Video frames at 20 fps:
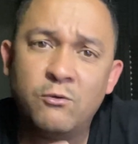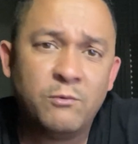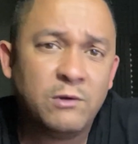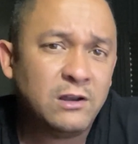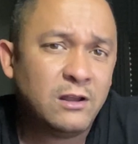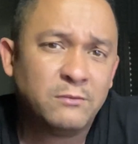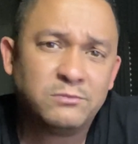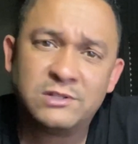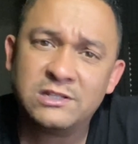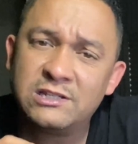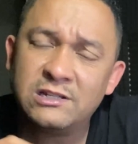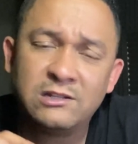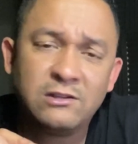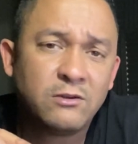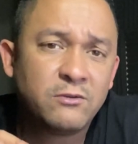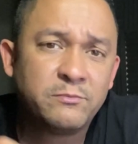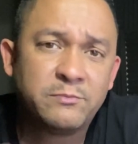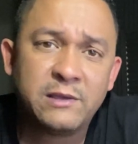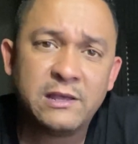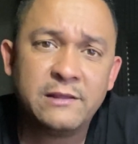went up just a
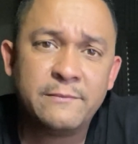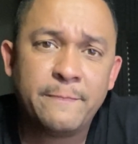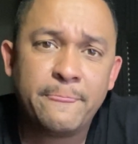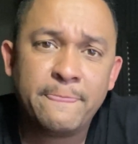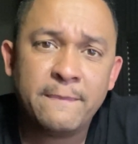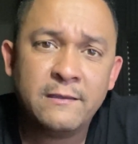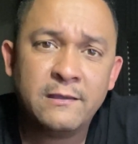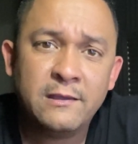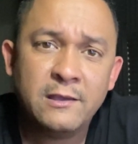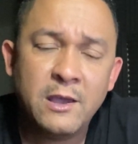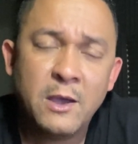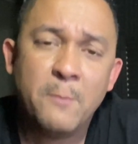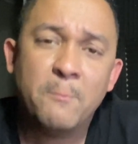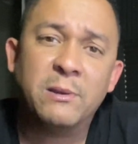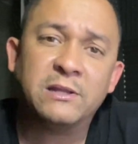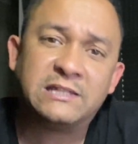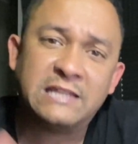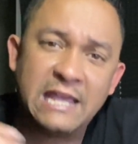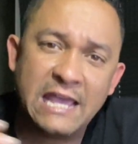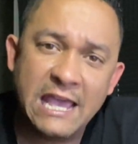little bit,
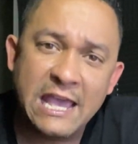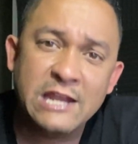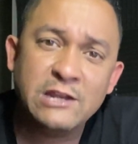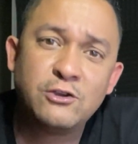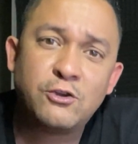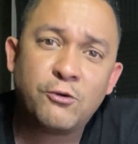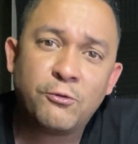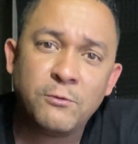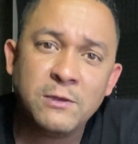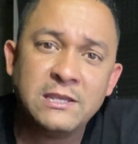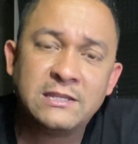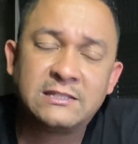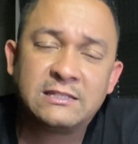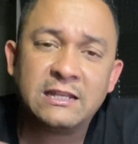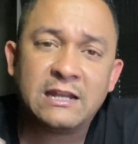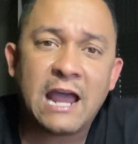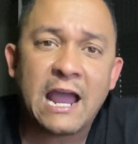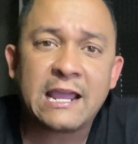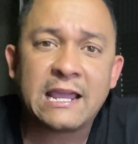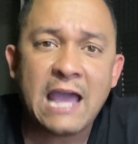but the increase
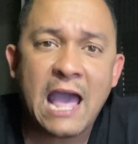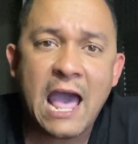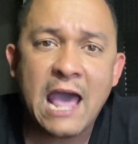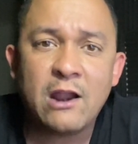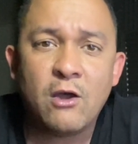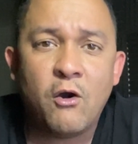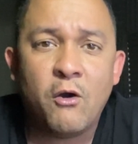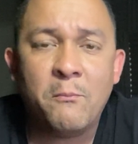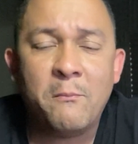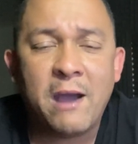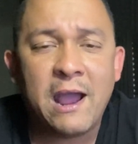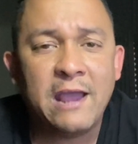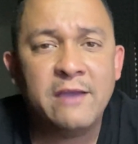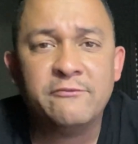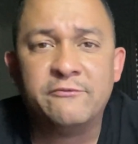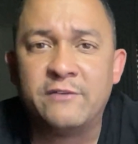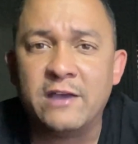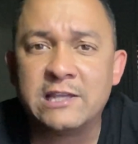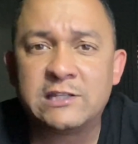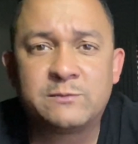that I got on my
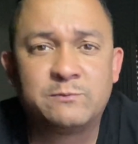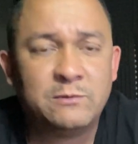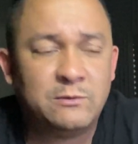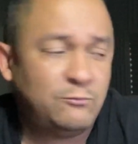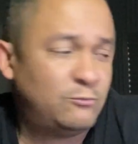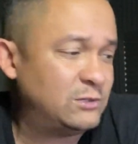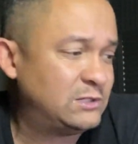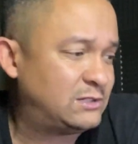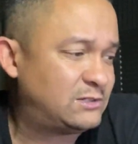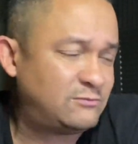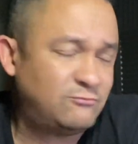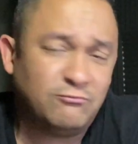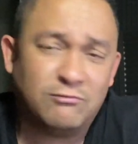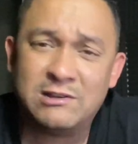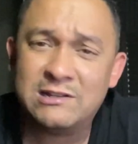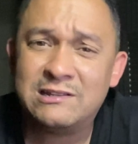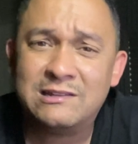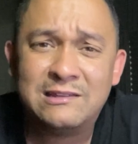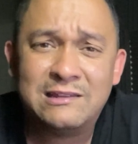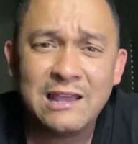investment was
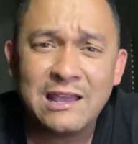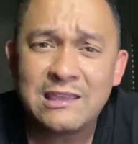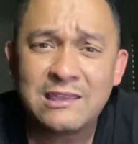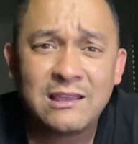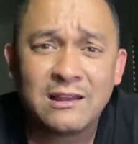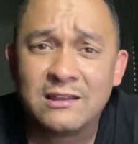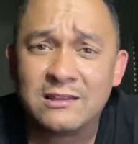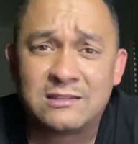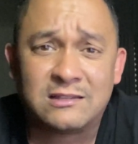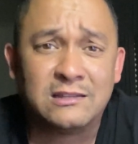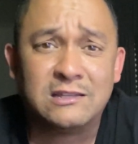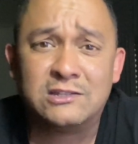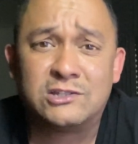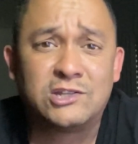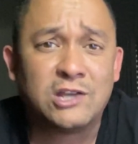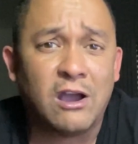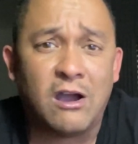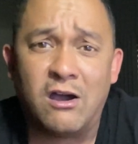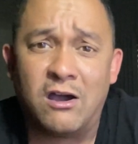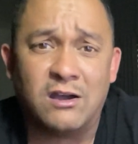ridiculously
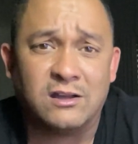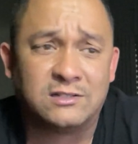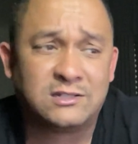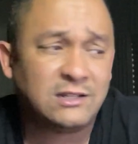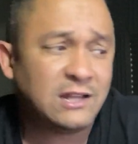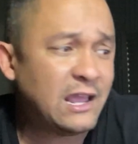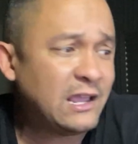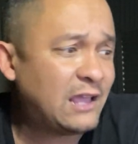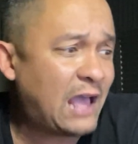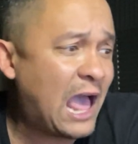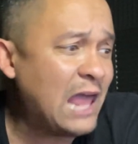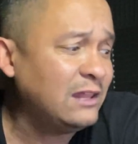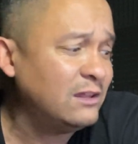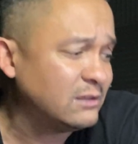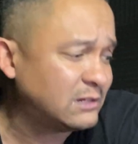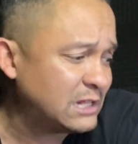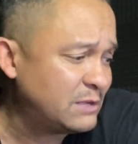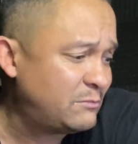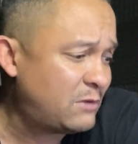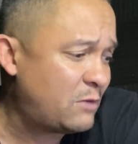charged. Like I
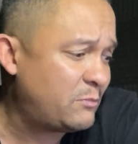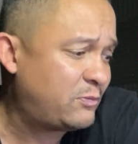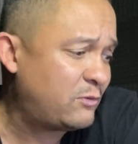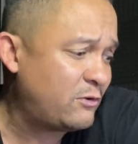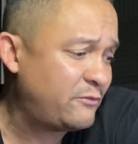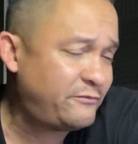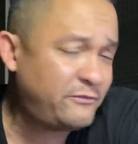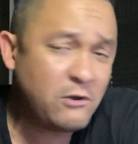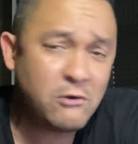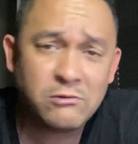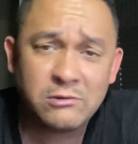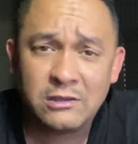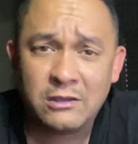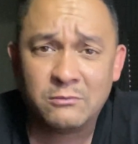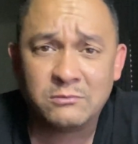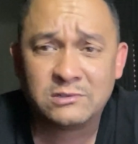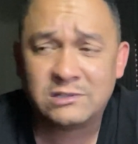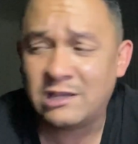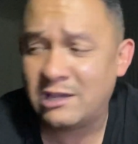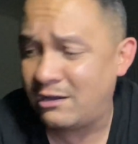looked at my portfolio and
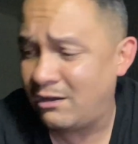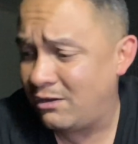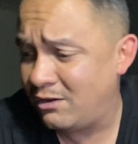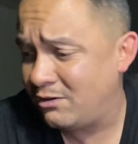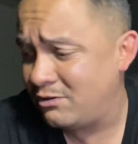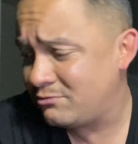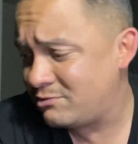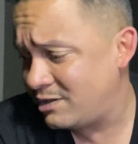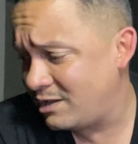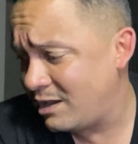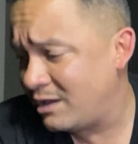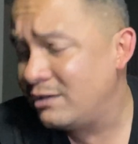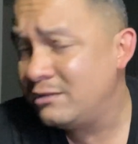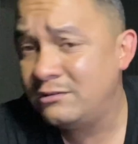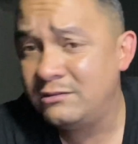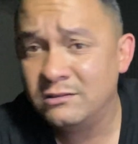was like, oh, okay.